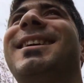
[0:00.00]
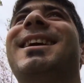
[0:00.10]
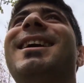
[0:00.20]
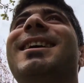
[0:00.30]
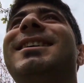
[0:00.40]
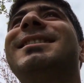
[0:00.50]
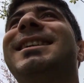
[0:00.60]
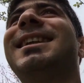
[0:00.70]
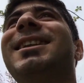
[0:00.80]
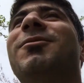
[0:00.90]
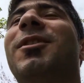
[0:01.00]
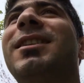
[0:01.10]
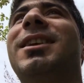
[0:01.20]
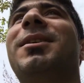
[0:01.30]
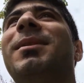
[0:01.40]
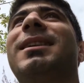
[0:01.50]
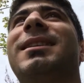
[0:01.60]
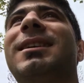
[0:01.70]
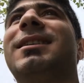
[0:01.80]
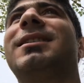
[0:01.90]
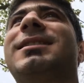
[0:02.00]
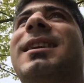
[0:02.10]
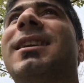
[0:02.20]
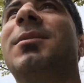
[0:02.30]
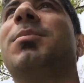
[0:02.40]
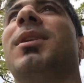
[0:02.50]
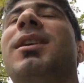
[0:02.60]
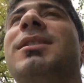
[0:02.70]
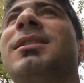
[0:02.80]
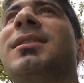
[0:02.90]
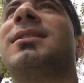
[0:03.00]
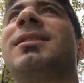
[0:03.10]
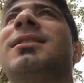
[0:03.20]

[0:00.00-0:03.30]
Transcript: yeah, he said that one time, I think. He said that boss.